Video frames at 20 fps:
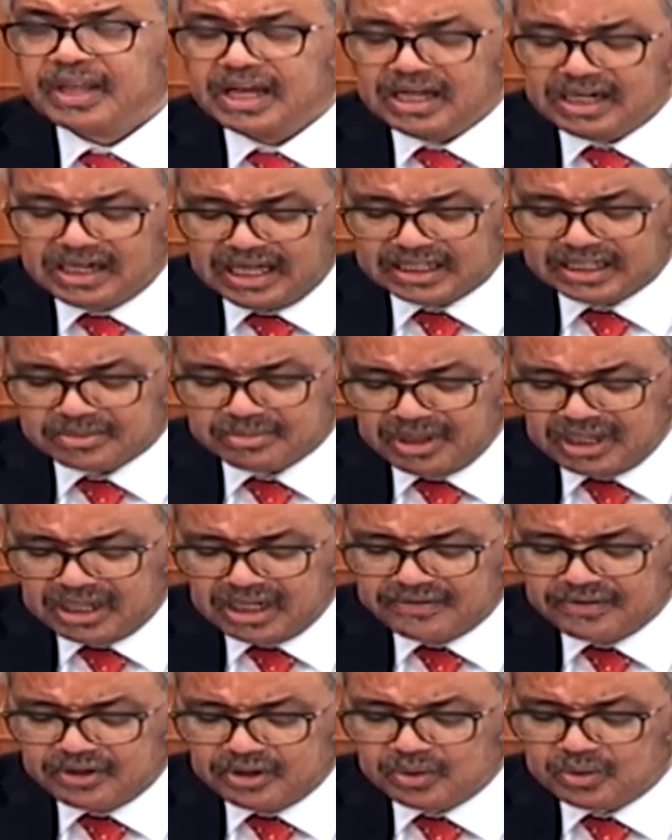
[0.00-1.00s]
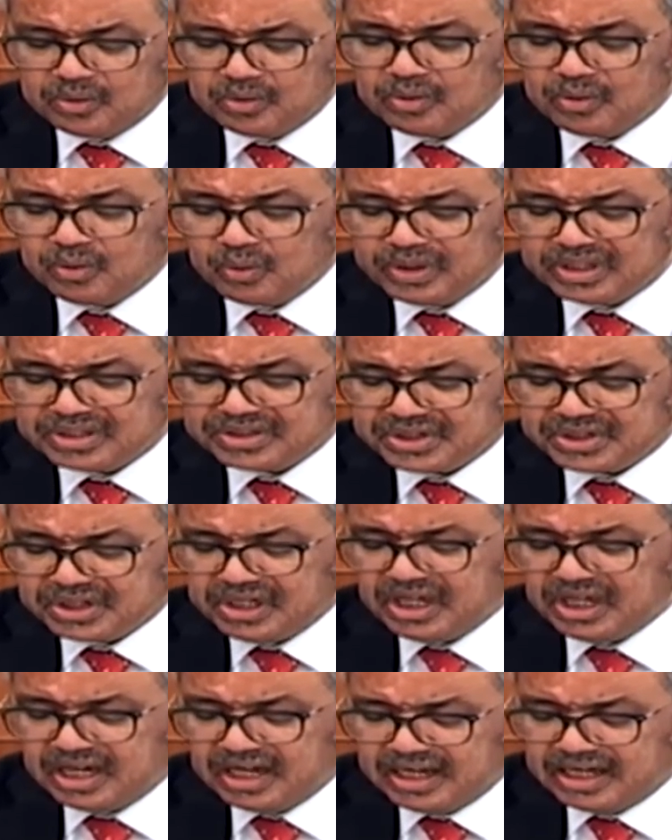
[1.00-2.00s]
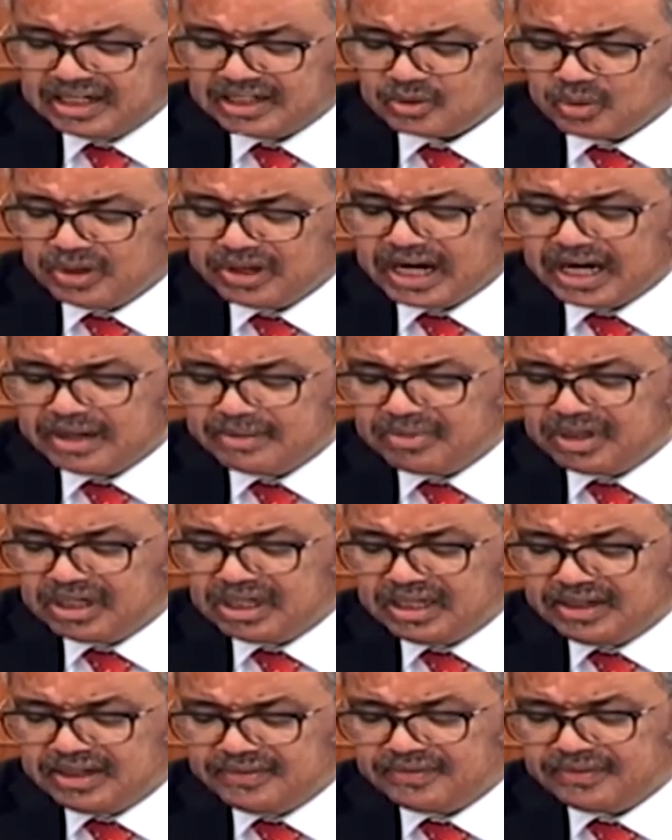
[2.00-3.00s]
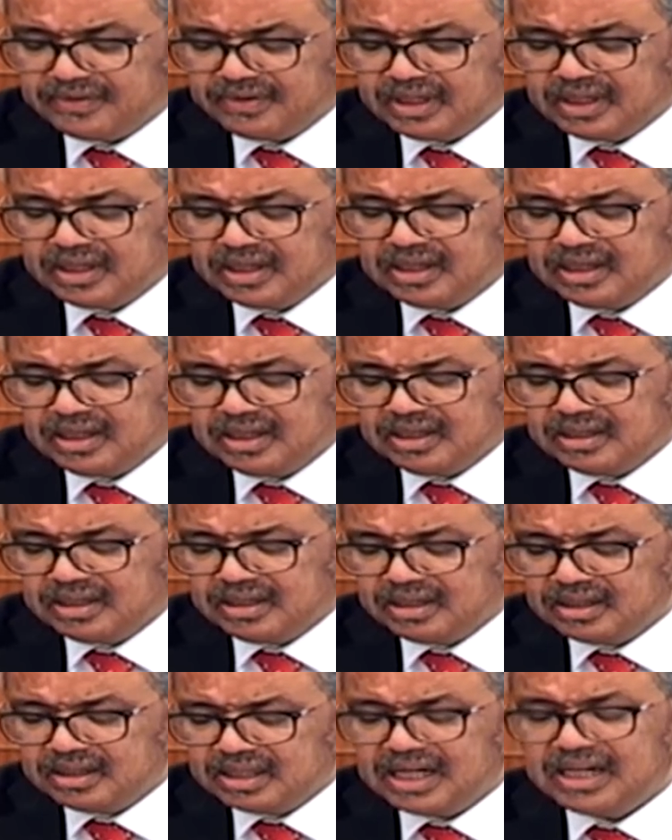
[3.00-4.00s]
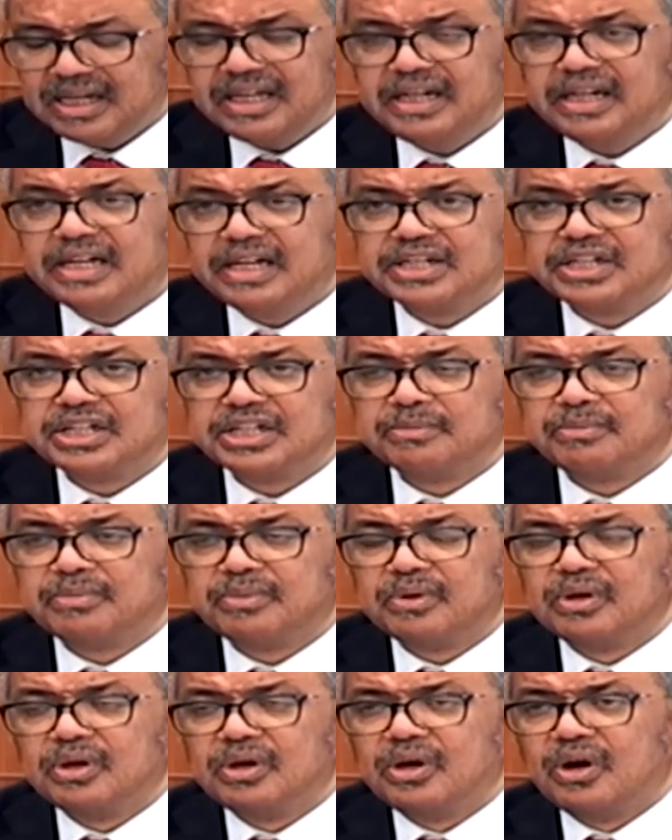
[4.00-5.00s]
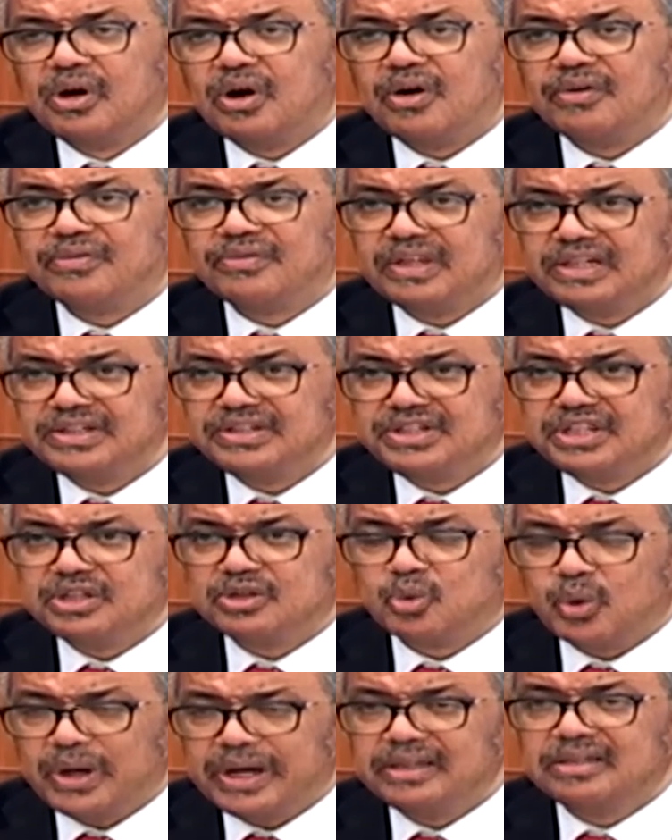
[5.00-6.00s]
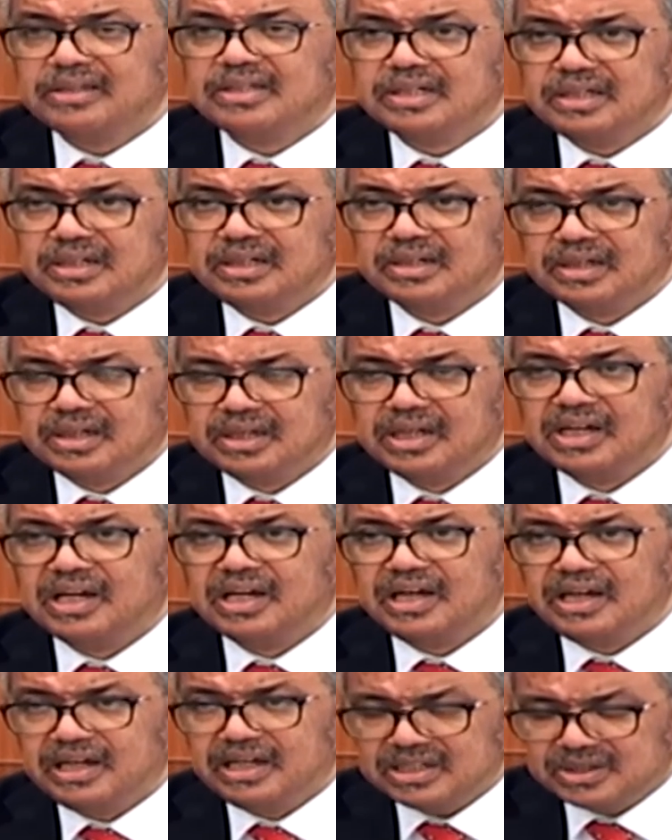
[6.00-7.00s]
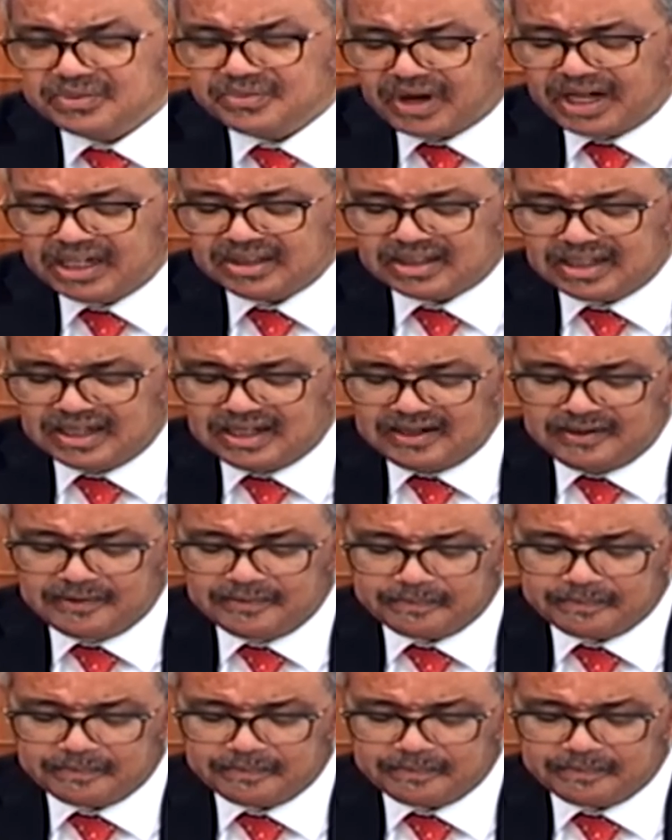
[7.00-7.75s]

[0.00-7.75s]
let me leave you with 3 areas where I believe the leadership of the G20 is vital.